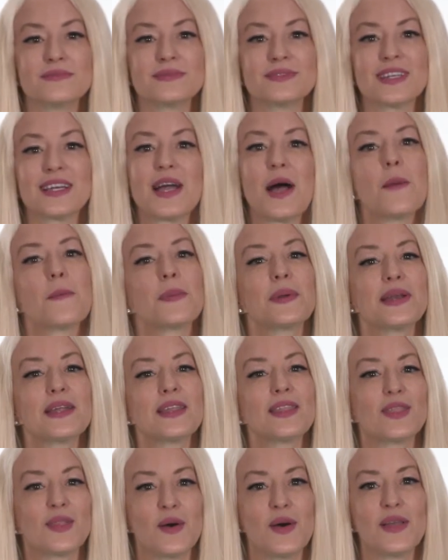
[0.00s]
The company
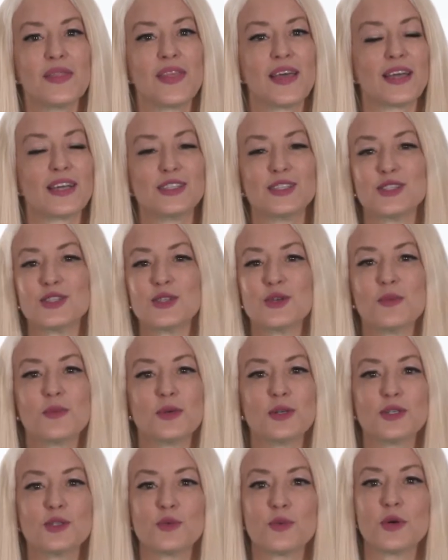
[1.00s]
thought that
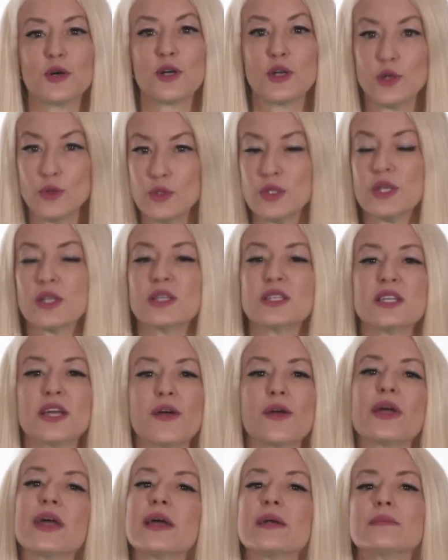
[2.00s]
consumers were
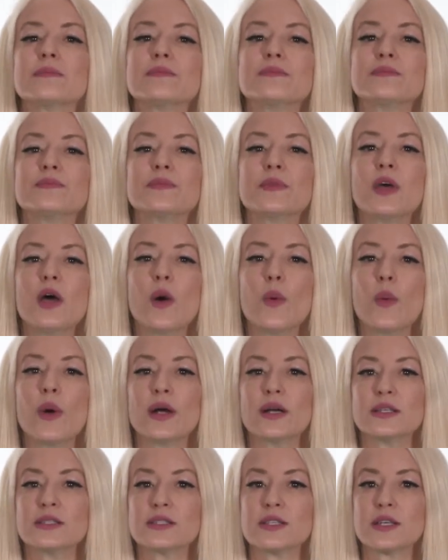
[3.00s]
utilitarian,
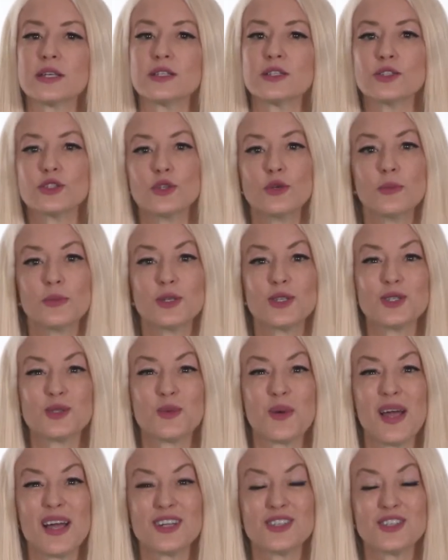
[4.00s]
whereas the consumers
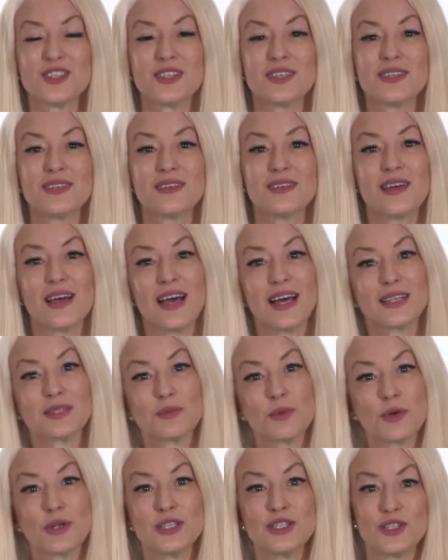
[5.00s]
were actually
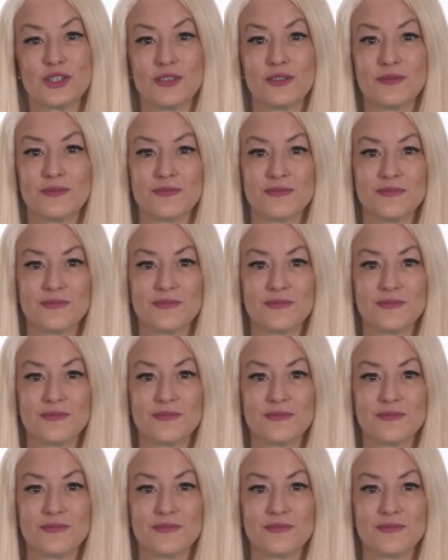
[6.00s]
aspirational.